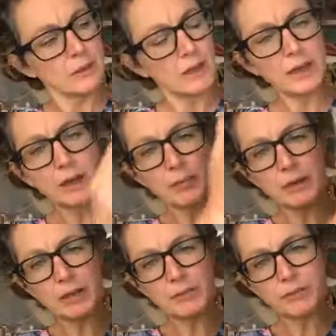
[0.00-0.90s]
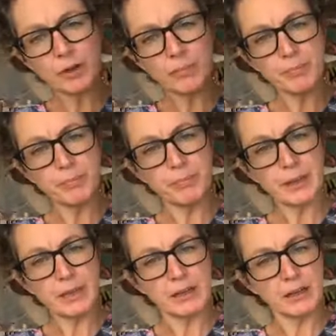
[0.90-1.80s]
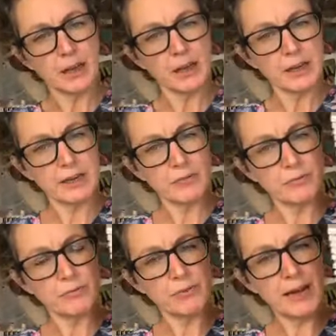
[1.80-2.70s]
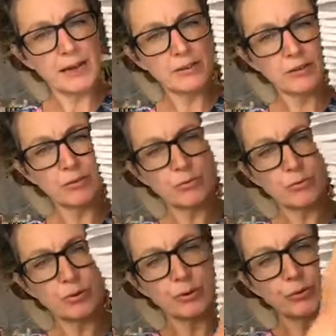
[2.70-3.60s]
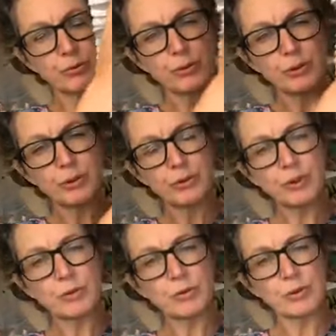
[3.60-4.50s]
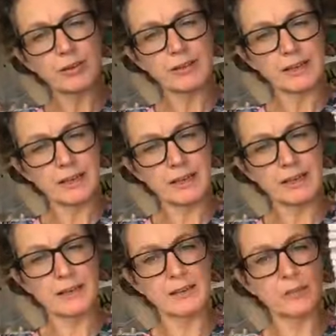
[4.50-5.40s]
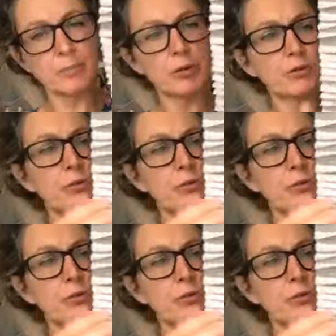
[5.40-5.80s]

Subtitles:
and I've got a big line of red through the organdy here that's Bonder